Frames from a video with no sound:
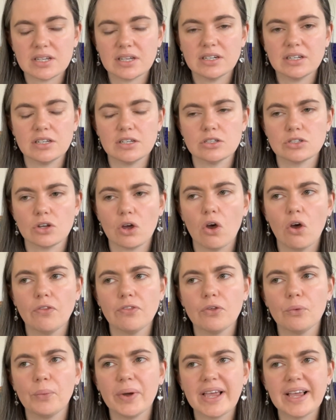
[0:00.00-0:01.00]
It is on
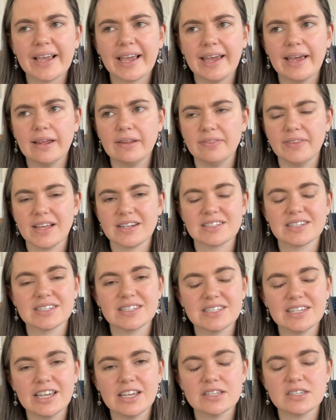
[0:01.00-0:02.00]
the weekend. That's the
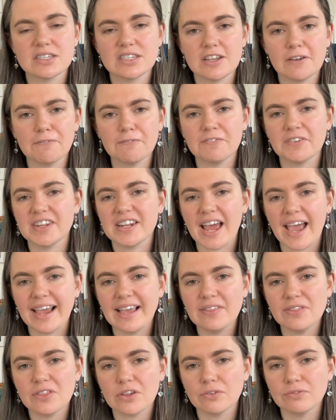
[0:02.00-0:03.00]
6th, 7th and
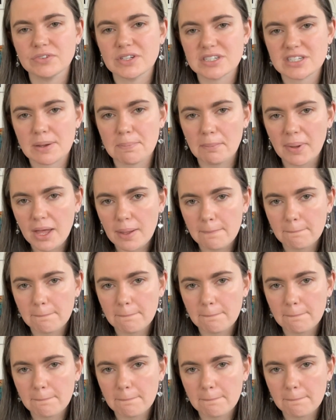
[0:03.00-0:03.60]
8th of December.